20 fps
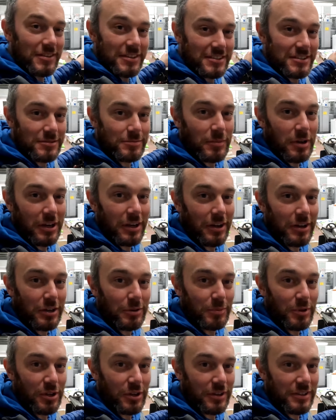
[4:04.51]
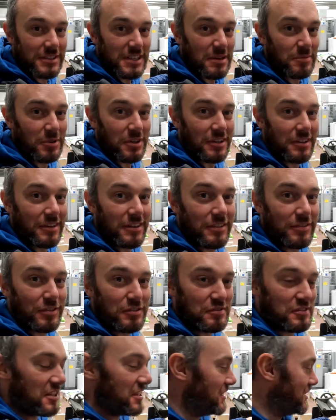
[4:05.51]
This is my Heidelberg 10 by
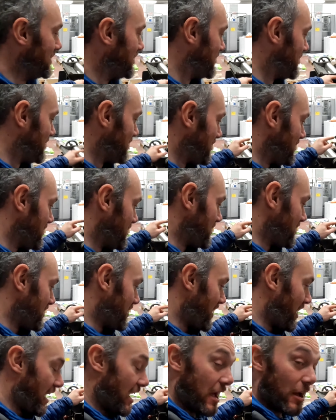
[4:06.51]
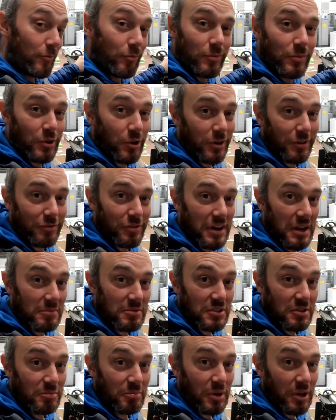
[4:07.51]
15. Uh, got it for an
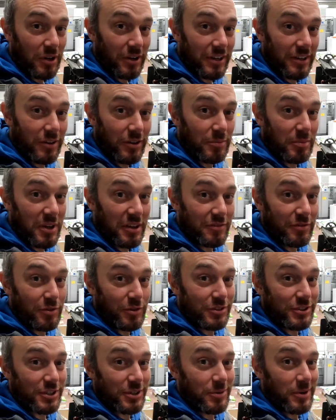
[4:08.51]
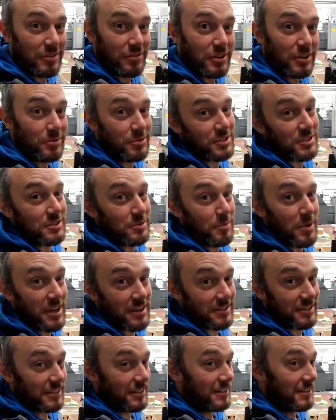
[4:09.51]
absolute bargain, only paid 400 quid for it, which is
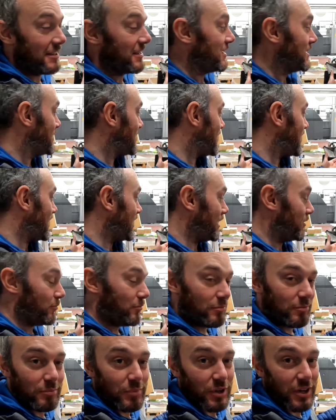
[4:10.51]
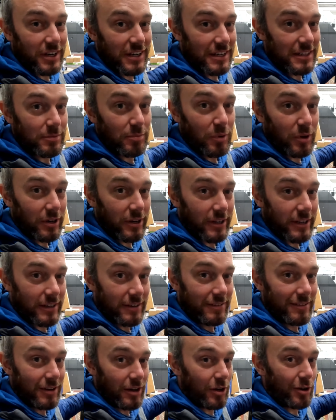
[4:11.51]
amazing. Um, but I need to buy
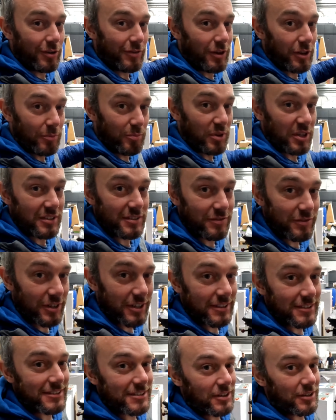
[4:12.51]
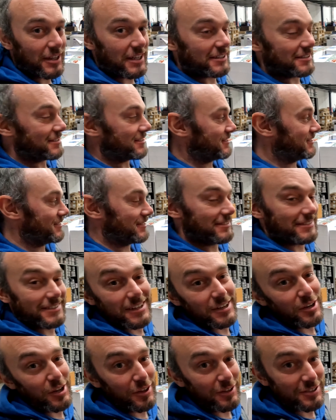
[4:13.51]
a load of other bits for it, so that's
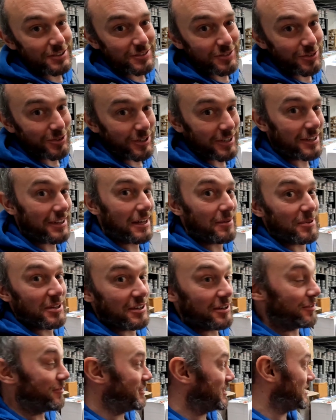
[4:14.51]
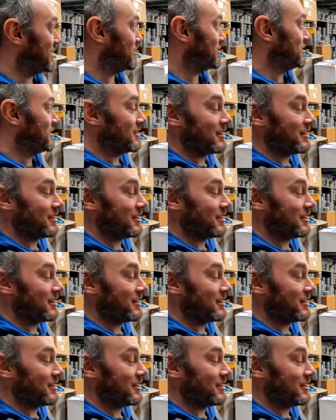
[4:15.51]
another story. That'll be a new video.